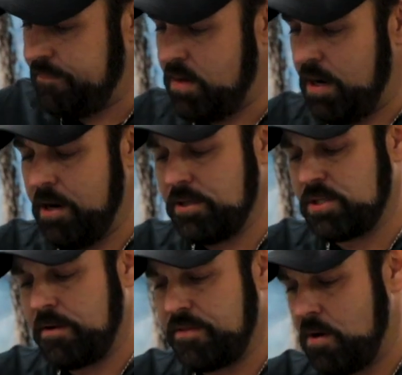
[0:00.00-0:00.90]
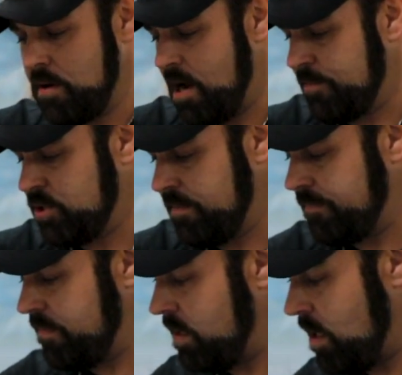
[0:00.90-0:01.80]
All right, here's our third option.
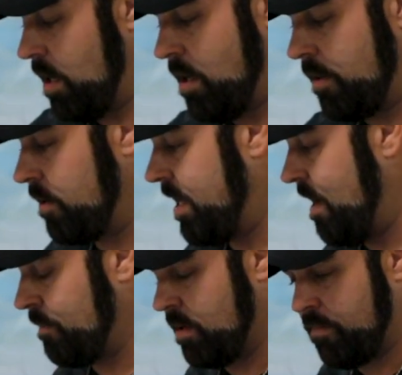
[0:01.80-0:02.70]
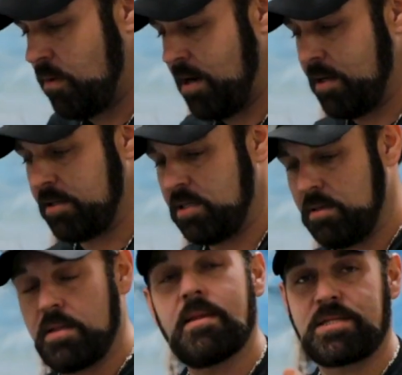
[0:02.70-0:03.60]
Another Gamblin product.
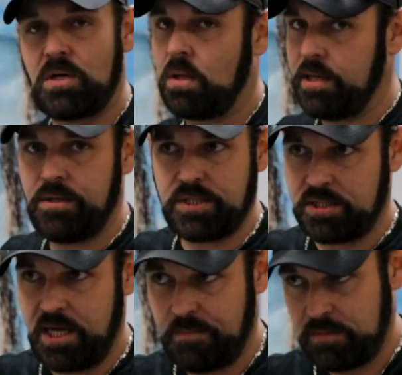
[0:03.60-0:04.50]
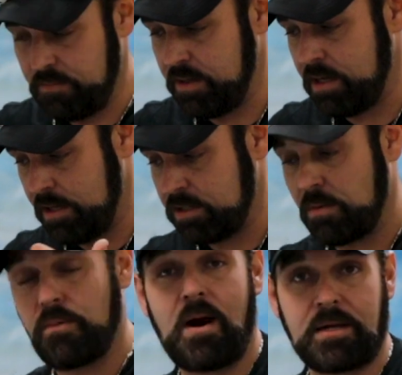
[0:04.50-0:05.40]
That's all I use is Gamblin because
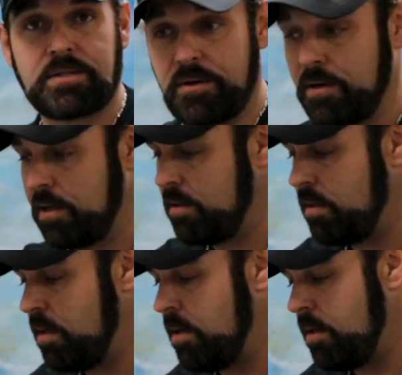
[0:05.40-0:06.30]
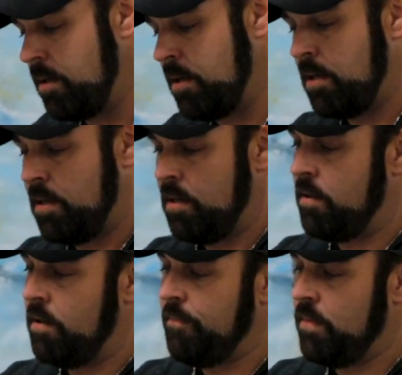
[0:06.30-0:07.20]
their products are good.
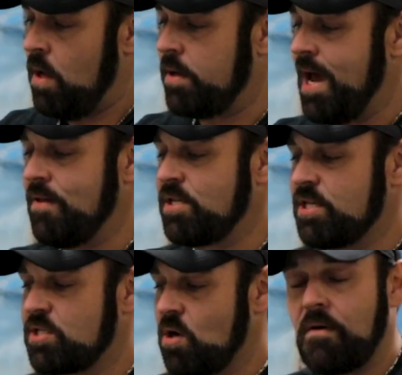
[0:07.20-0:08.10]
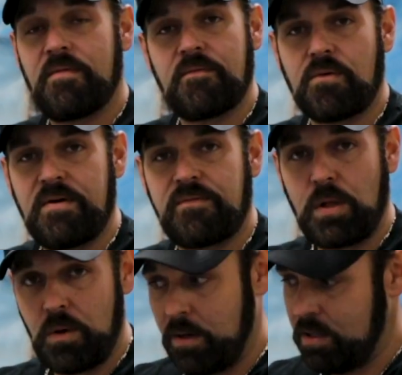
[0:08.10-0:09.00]
Okay, this is solvent-free
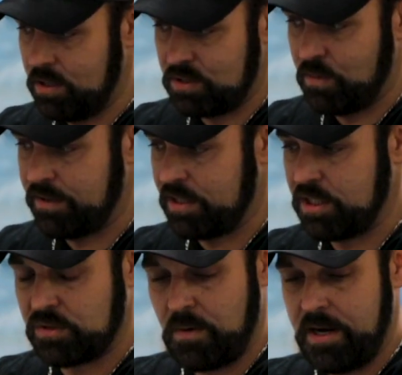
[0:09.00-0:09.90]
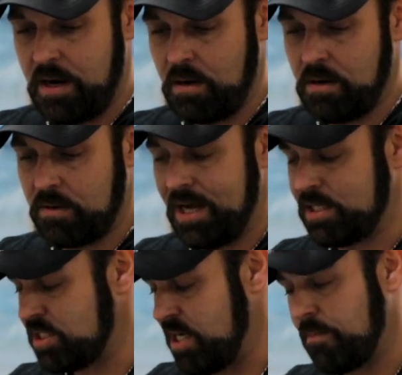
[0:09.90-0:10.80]
fluid is what this is right here. Okay,
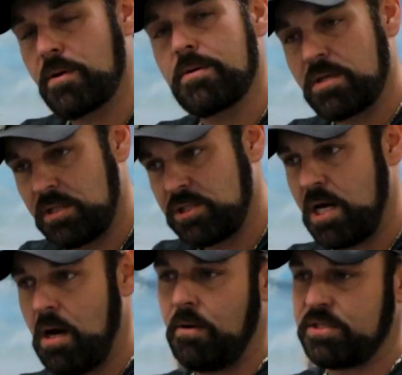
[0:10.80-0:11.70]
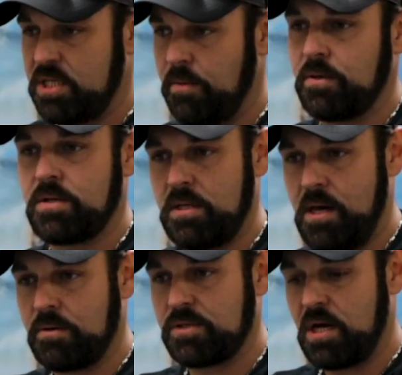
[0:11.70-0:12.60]
it's similar to the gel, similar to the
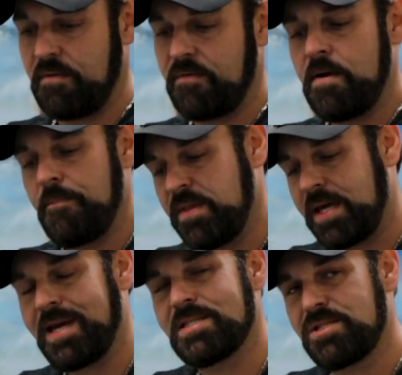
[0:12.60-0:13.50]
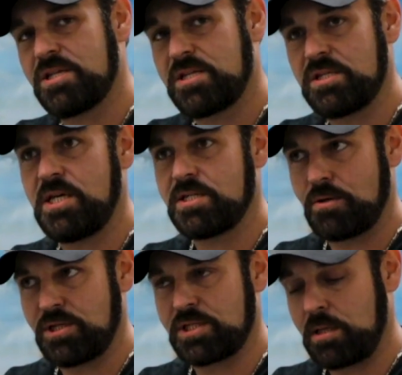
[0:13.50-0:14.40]
other stuff. The consistencies
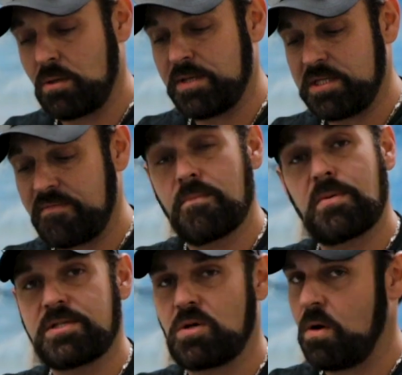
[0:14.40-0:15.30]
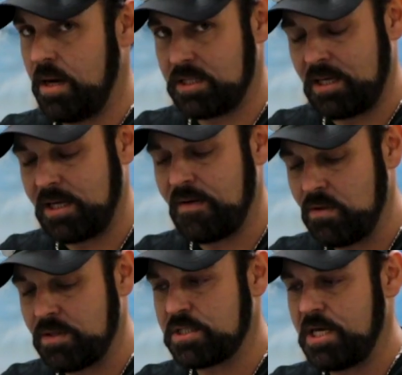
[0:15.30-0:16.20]
are just a little bit different, but it's gonna give
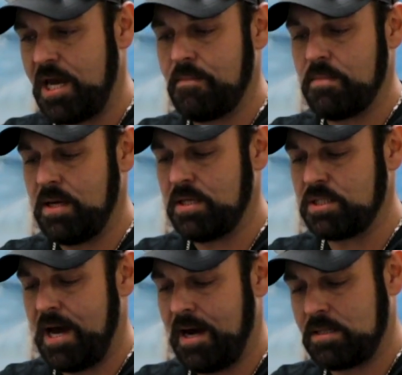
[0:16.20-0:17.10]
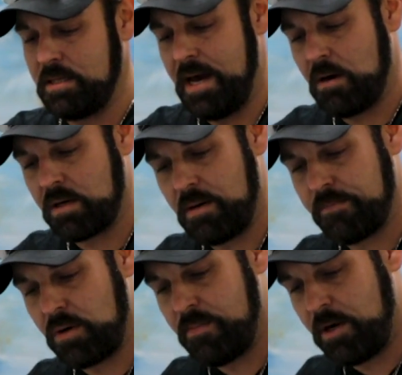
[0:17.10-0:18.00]
you the same exact outcome
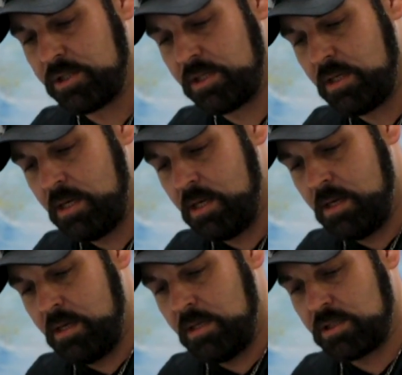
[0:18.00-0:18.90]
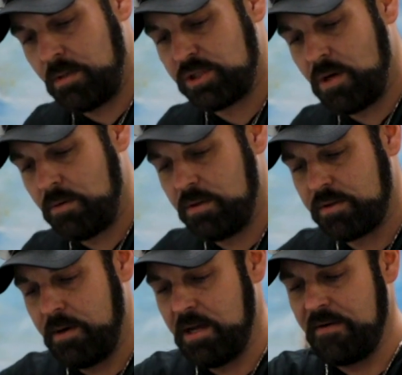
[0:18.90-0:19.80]
pretty much. So I'm showing you
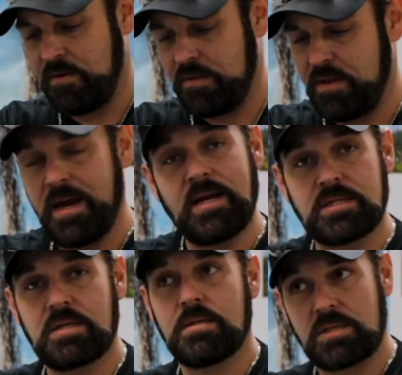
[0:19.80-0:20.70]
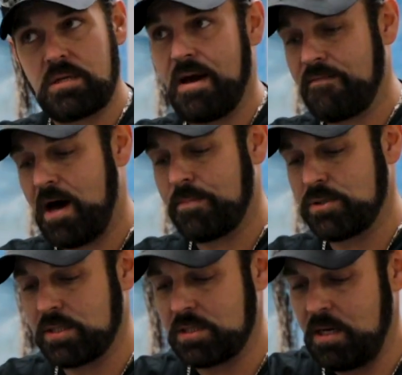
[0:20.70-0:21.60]
3 different things so you have
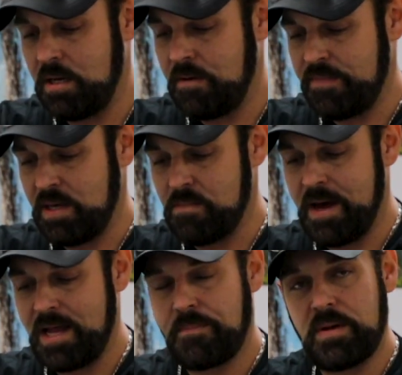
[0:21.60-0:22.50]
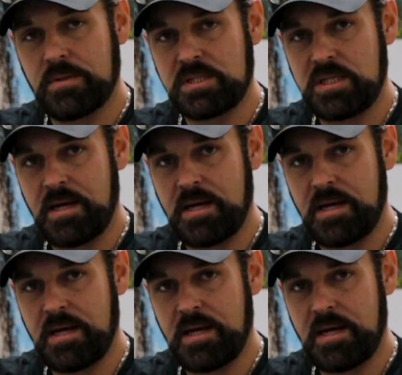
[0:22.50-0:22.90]
options. Now you may not be able to see